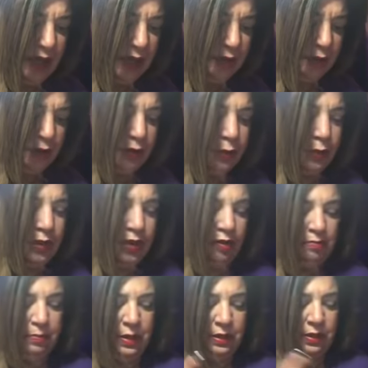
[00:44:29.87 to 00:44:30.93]
and the Three
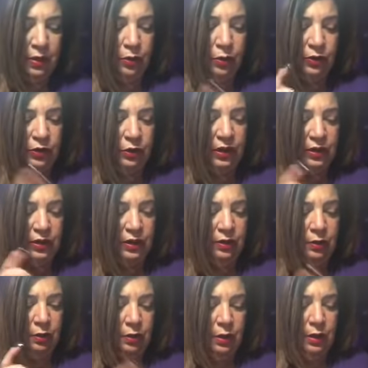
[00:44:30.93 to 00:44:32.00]
of Pentacles is
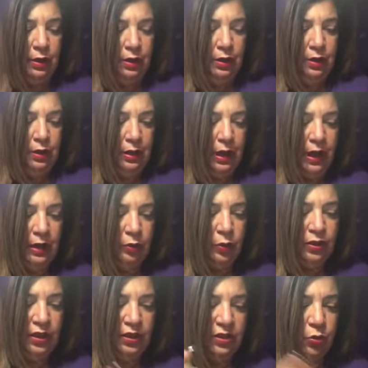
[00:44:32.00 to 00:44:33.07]
here, and
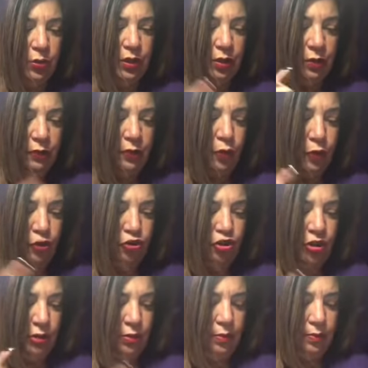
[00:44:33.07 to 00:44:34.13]
with this Wheel of
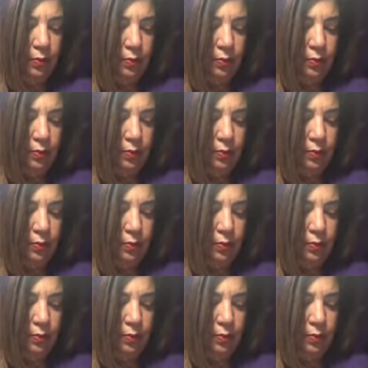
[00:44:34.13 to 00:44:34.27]
Fortune